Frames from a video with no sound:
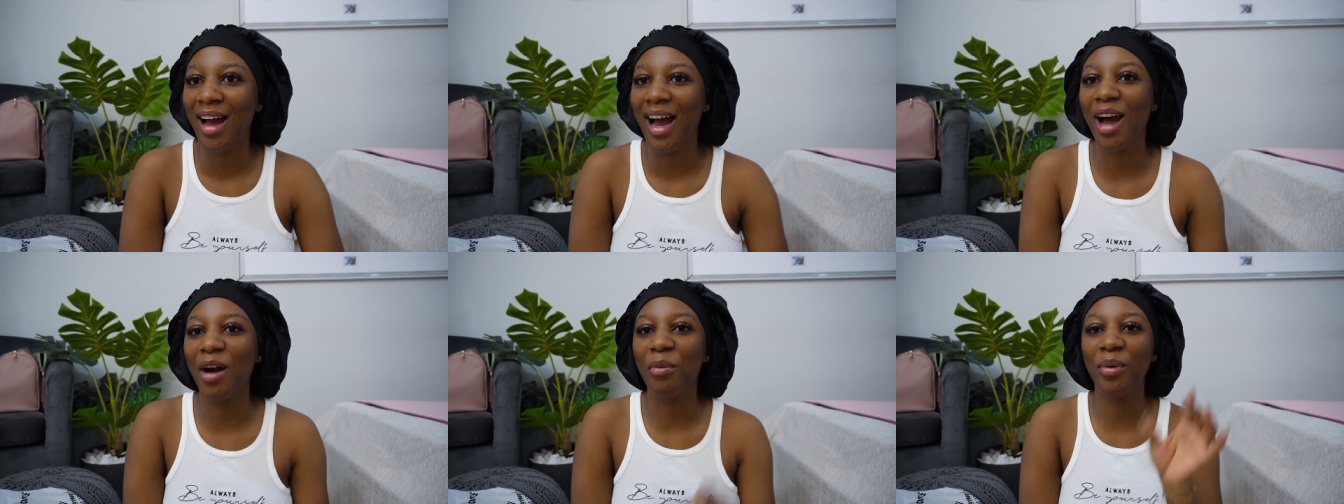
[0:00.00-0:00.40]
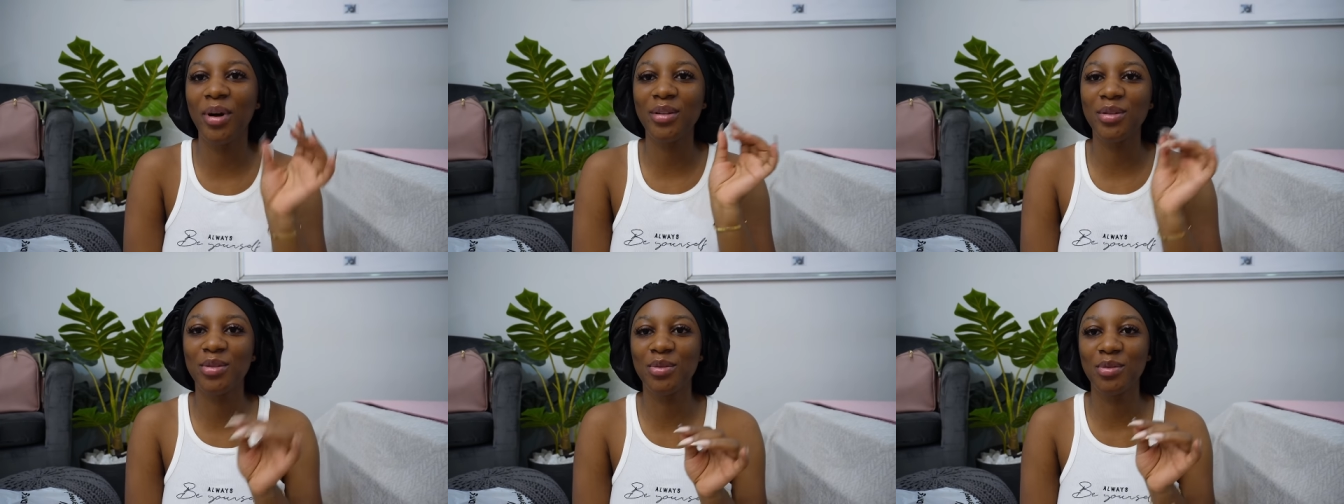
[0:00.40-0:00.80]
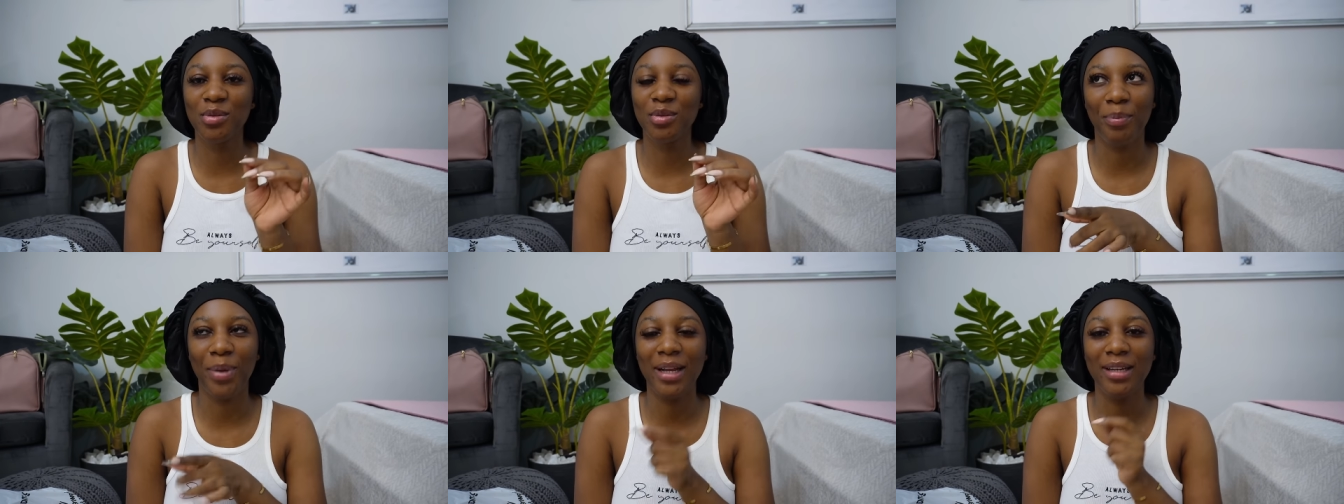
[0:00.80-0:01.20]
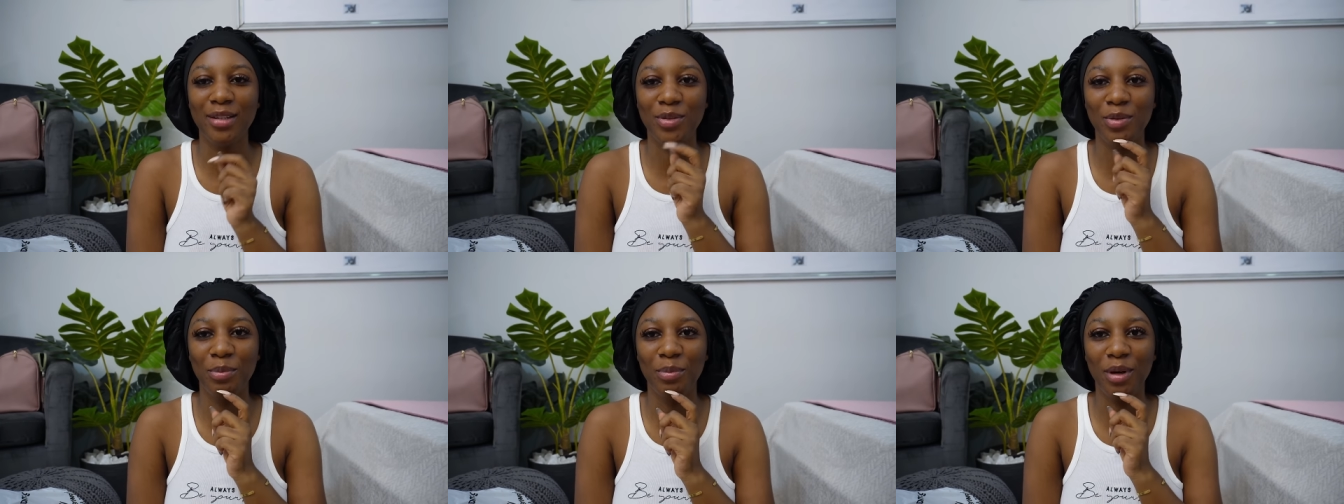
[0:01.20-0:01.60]
i went to
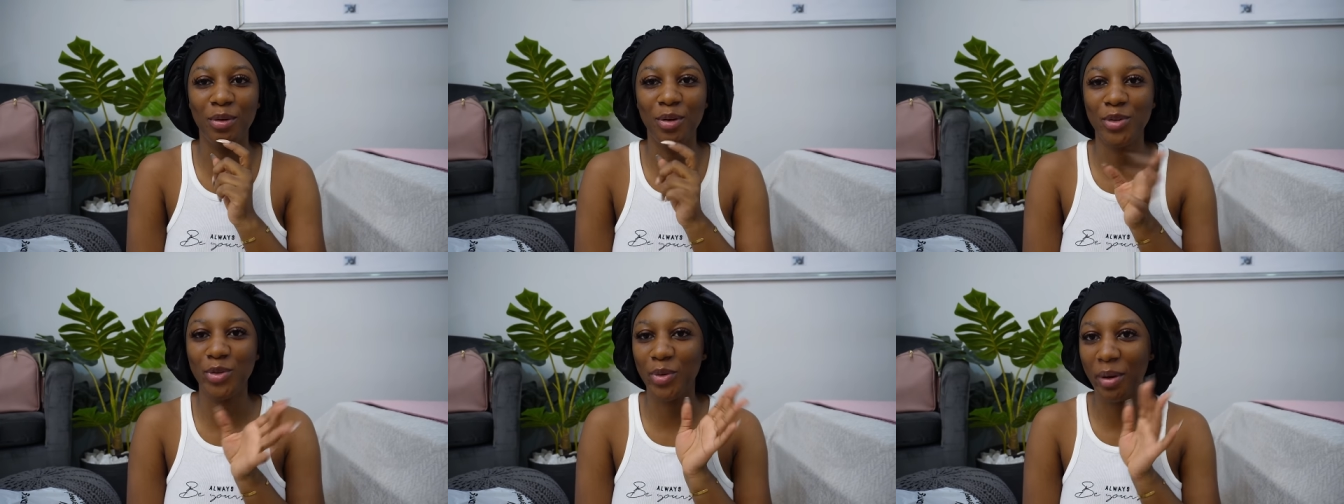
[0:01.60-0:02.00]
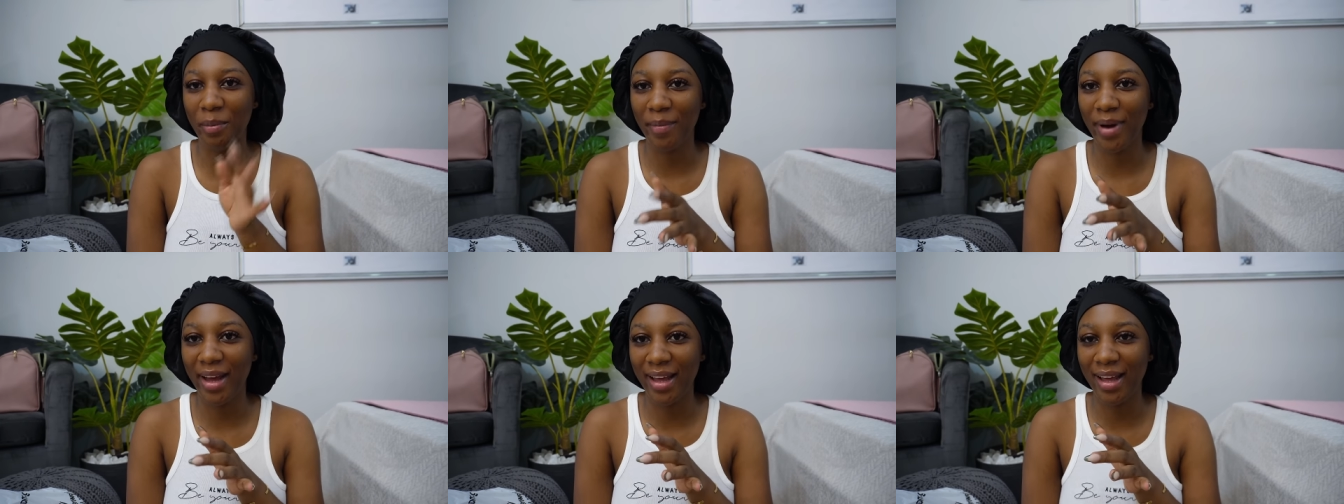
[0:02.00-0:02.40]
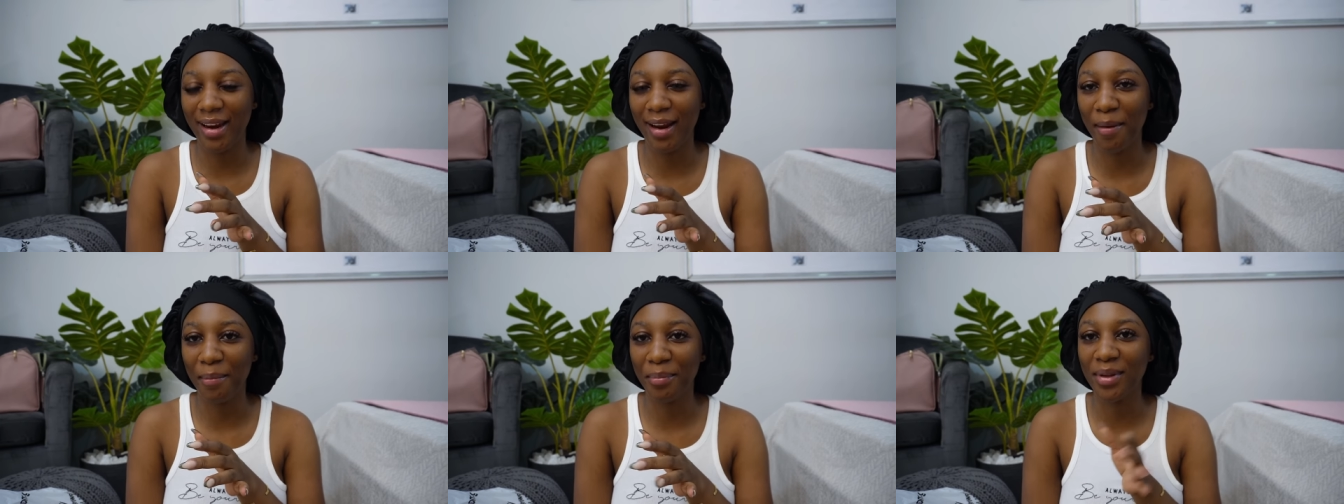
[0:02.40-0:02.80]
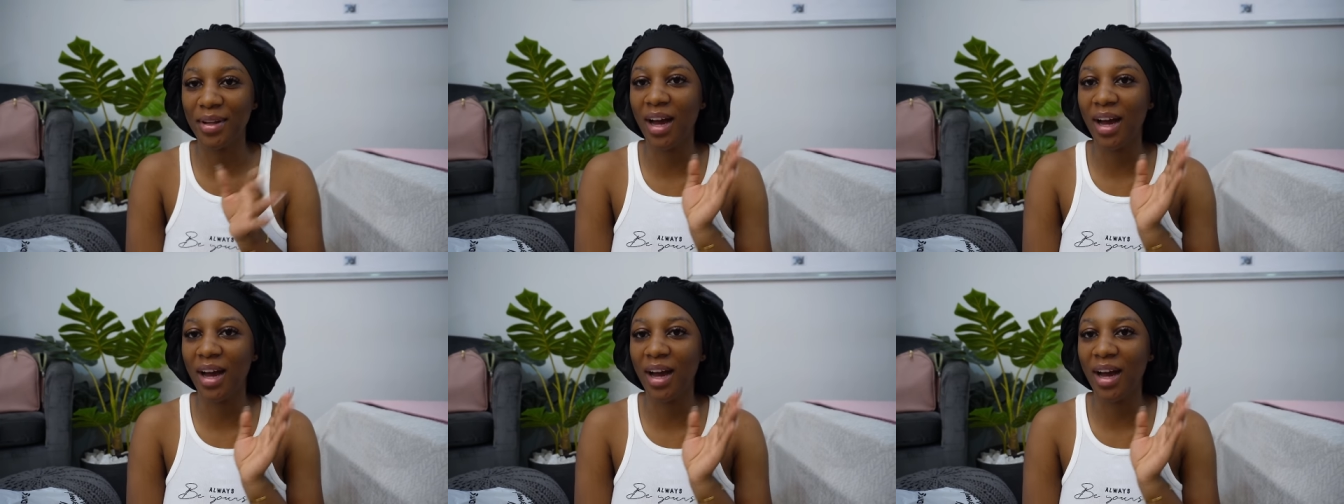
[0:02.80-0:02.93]
palace home decor to go and buy a lamp